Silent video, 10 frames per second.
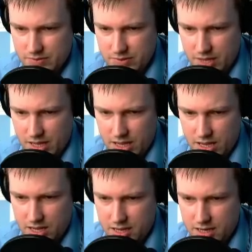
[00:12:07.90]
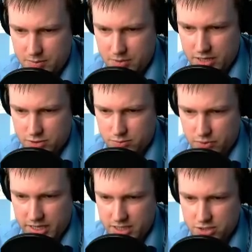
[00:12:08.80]
And I put an extra
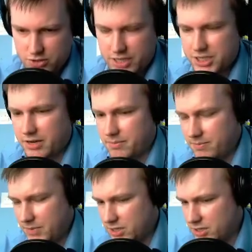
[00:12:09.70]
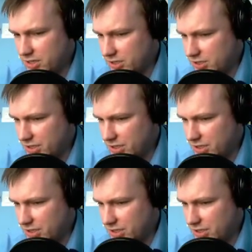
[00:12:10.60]
point into construction, because, you